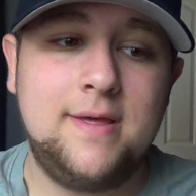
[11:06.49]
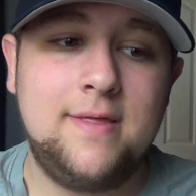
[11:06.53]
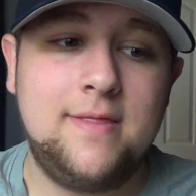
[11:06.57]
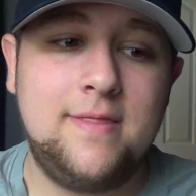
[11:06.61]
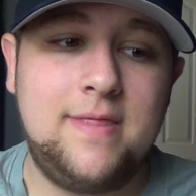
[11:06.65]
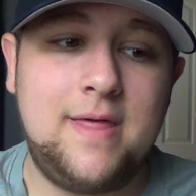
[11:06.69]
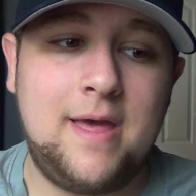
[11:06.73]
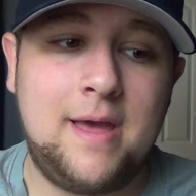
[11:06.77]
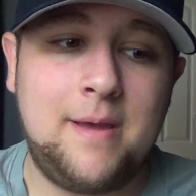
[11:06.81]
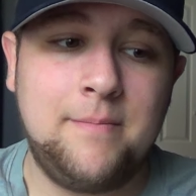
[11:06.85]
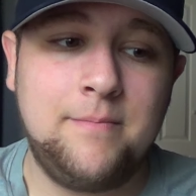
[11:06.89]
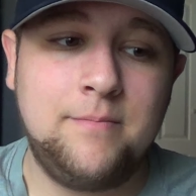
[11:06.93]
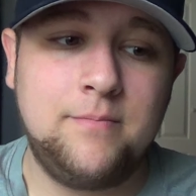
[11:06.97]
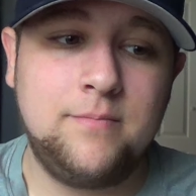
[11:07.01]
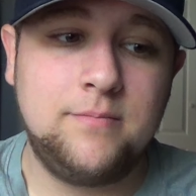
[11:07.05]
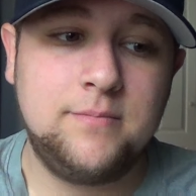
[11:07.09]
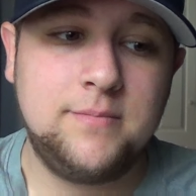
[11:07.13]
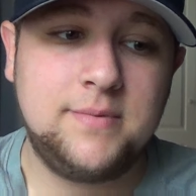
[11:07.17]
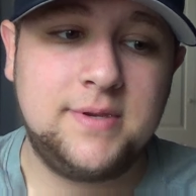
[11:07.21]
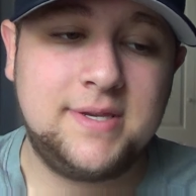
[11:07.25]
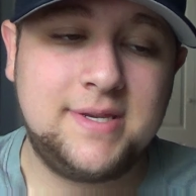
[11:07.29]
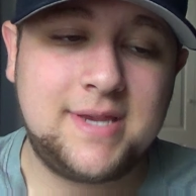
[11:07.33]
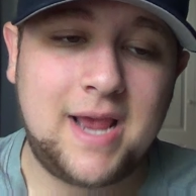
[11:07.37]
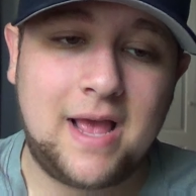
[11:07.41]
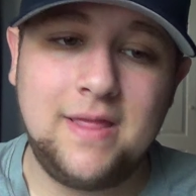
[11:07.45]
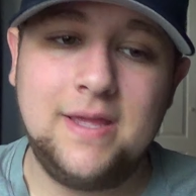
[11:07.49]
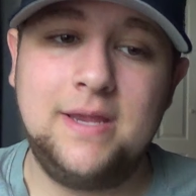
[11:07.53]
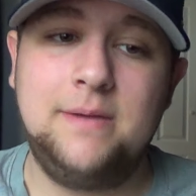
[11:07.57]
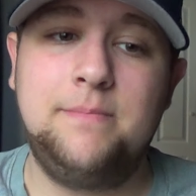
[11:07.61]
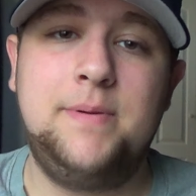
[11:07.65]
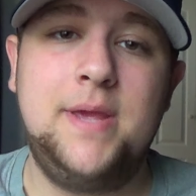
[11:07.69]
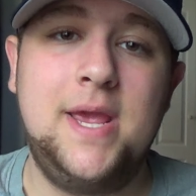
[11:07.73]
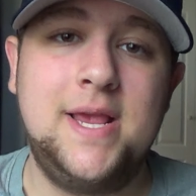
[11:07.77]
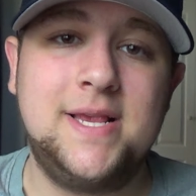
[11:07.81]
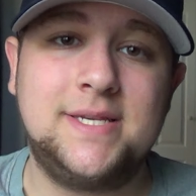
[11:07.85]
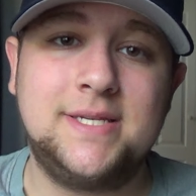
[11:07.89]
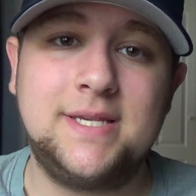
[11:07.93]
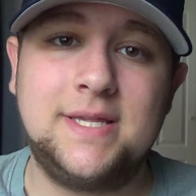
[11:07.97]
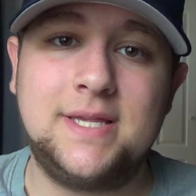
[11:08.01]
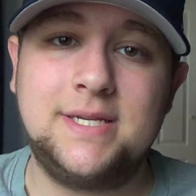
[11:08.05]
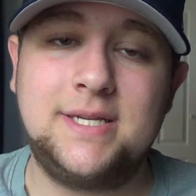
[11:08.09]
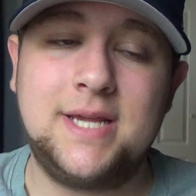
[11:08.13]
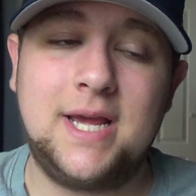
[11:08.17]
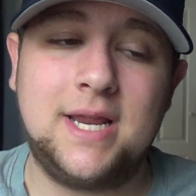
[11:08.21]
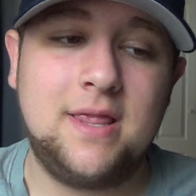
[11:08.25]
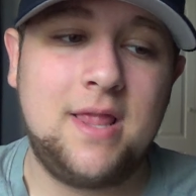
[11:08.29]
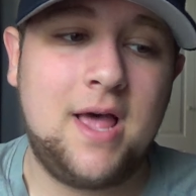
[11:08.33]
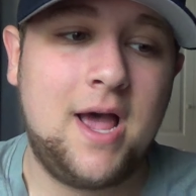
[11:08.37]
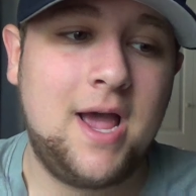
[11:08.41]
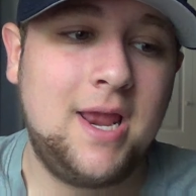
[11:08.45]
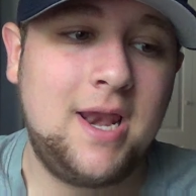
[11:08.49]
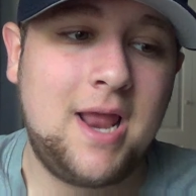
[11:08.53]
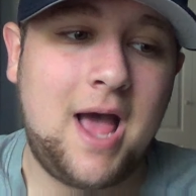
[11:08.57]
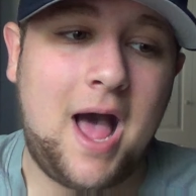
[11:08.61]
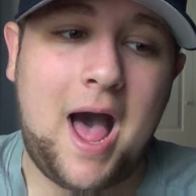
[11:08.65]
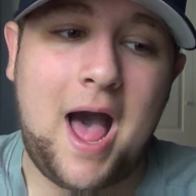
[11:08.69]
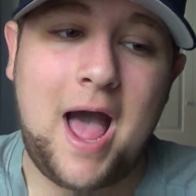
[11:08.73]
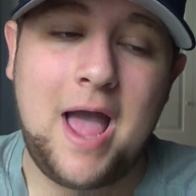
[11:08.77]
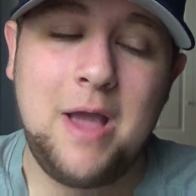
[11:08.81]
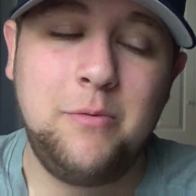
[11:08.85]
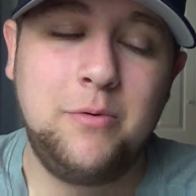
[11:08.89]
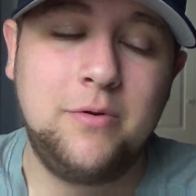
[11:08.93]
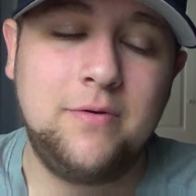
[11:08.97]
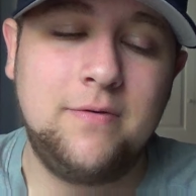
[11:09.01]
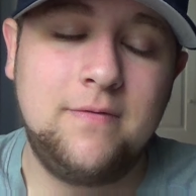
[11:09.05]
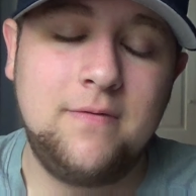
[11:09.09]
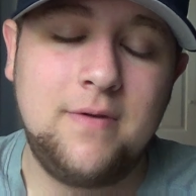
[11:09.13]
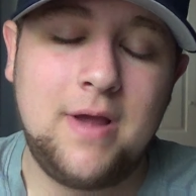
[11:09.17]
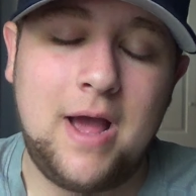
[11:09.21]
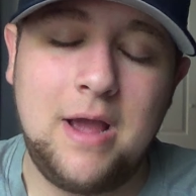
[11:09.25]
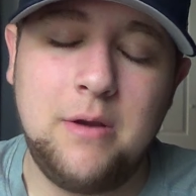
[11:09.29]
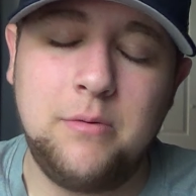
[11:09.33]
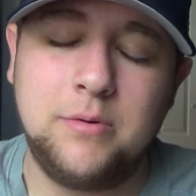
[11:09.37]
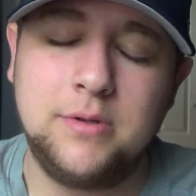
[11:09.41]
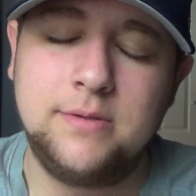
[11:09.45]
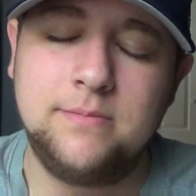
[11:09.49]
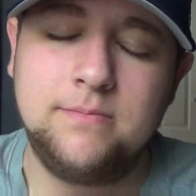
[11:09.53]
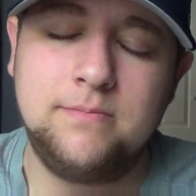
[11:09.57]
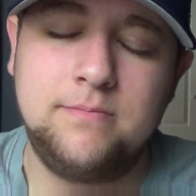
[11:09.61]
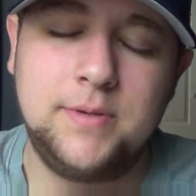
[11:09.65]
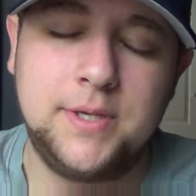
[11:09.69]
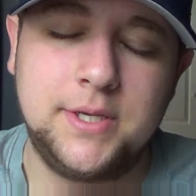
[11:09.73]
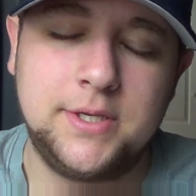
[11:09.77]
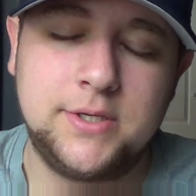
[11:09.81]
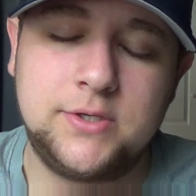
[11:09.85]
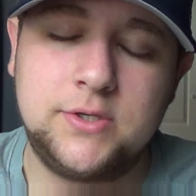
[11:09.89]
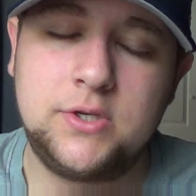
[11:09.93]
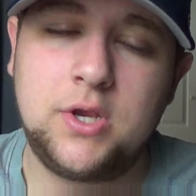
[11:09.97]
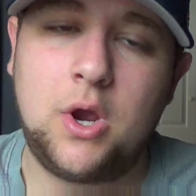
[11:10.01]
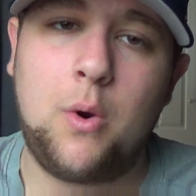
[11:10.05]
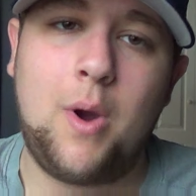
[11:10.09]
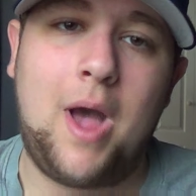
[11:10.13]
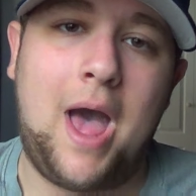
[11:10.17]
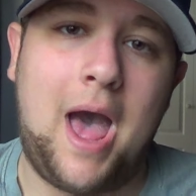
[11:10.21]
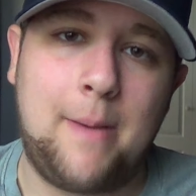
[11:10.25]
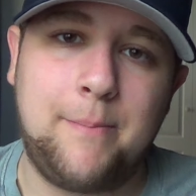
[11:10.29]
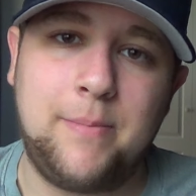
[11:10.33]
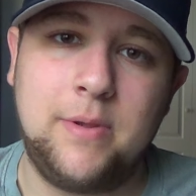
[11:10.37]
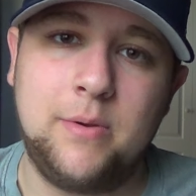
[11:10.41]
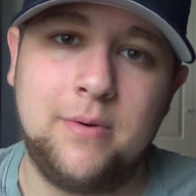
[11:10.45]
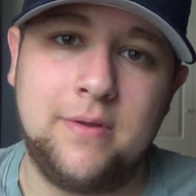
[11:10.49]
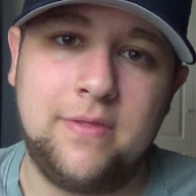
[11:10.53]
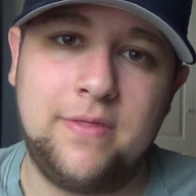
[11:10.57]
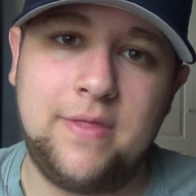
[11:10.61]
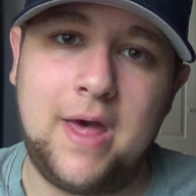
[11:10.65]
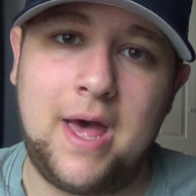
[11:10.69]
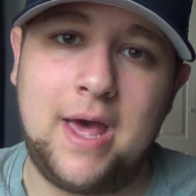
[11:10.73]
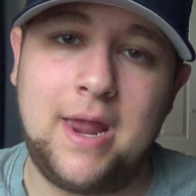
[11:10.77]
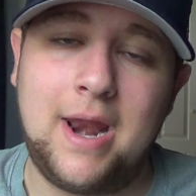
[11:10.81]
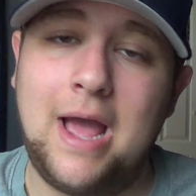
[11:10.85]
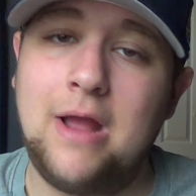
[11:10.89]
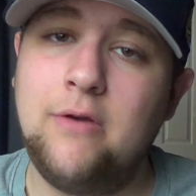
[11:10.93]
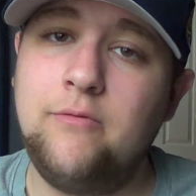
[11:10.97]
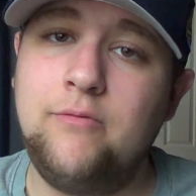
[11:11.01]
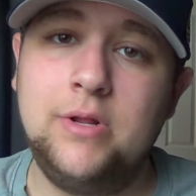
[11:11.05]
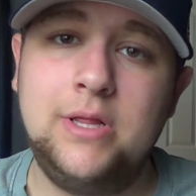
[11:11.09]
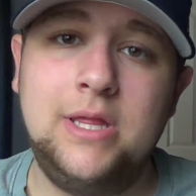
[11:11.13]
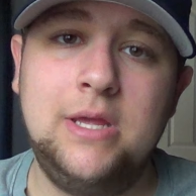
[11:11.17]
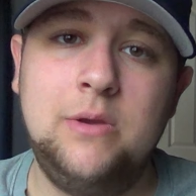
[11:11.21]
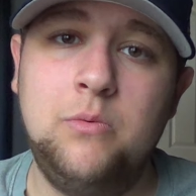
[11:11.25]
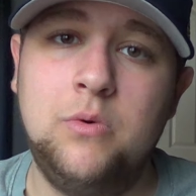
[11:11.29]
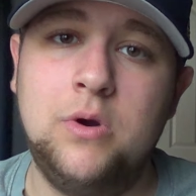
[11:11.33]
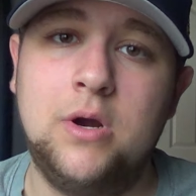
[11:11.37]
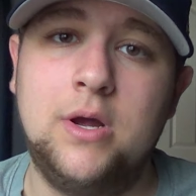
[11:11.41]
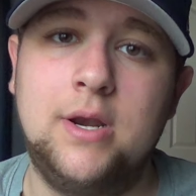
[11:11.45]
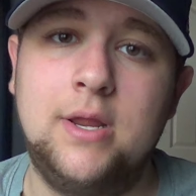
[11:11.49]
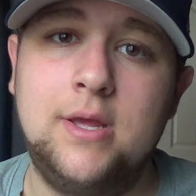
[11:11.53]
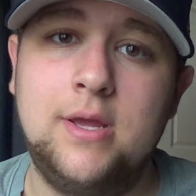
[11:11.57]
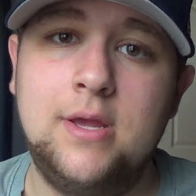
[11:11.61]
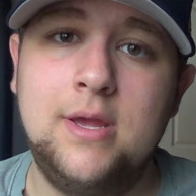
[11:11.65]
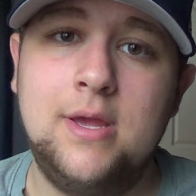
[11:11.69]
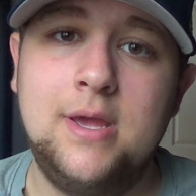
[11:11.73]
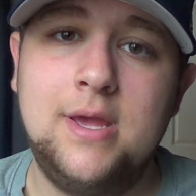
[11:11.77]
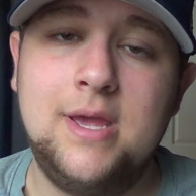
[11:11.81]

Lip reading: them selling pieces of the deadline, I would be so happy with that. I really would.